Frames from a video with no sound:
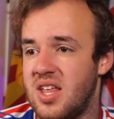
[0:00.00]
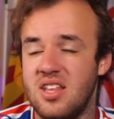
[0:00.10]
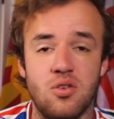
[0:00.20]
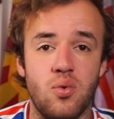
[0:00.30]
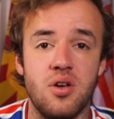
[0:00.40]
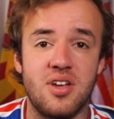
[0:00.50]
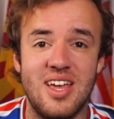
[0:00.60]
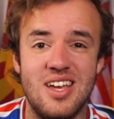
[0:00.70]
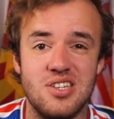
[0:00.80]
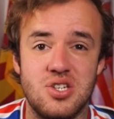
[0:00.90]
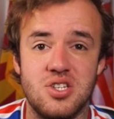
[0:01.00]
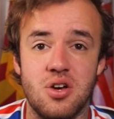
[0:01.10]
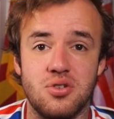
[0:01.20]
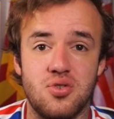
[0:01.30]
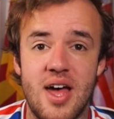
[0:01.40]
I think the real key is just
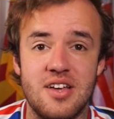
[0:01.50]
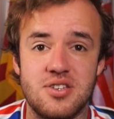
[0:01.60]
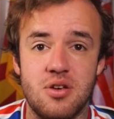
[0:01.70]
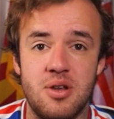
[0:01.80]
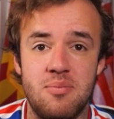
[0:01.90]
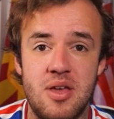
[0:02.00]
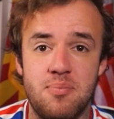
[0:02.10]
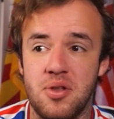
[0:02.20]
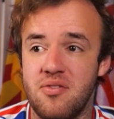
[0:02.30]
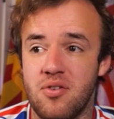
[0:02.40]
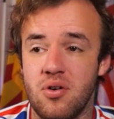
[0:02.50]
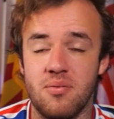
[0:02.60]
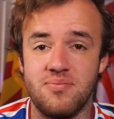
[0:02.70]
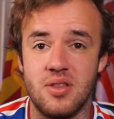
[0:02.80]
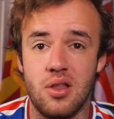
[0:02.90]
don't trial so many people
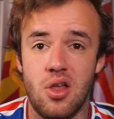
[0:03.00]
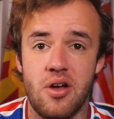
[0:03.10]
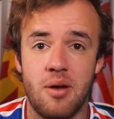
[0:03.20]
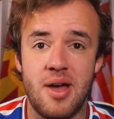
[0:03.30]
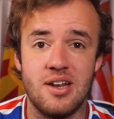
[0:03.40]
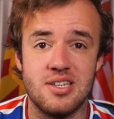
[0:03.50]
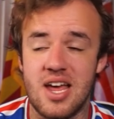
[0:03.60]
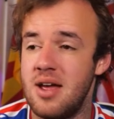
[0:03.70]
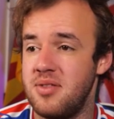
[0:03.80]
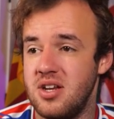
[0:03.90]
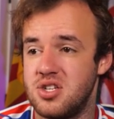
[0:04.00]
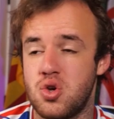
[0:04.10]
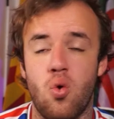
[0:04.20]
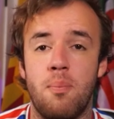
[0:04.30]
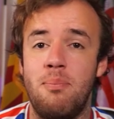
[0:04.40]
for the long amount of time that it
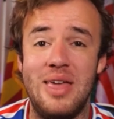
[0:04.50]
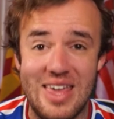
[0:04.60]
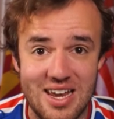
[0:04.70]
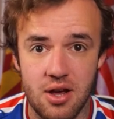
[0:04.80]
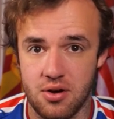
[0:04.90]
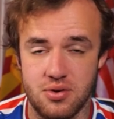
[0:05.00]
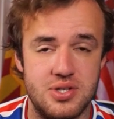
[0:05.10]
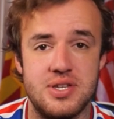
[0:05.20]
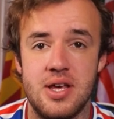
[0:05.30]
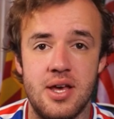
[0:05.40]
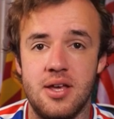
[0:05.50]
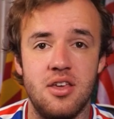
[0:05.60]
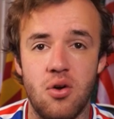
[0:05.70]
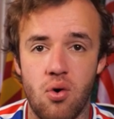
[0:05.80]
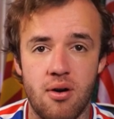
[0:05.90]
torpedoes
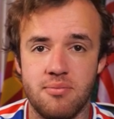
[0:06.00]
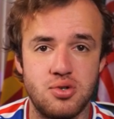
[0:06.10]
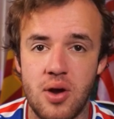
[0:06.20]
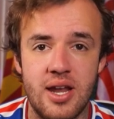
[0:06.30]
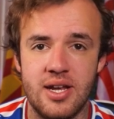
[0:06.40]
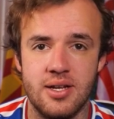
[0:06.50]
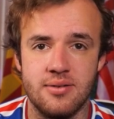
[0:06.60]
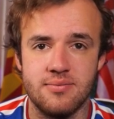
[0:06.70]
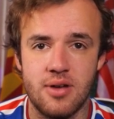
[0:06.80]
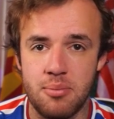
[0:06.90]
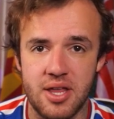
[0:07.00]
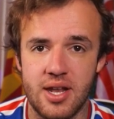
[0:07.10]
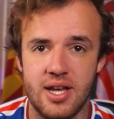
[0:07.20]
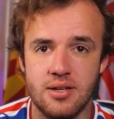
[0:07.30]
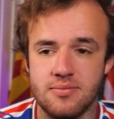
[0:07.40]
your training
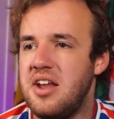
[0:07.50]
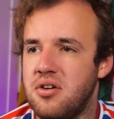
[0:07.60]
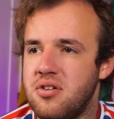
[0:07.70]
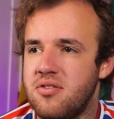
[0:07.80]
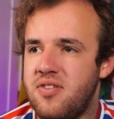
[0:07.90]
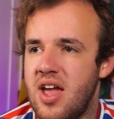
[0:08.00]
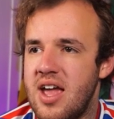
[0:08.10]
ability. I don't know if you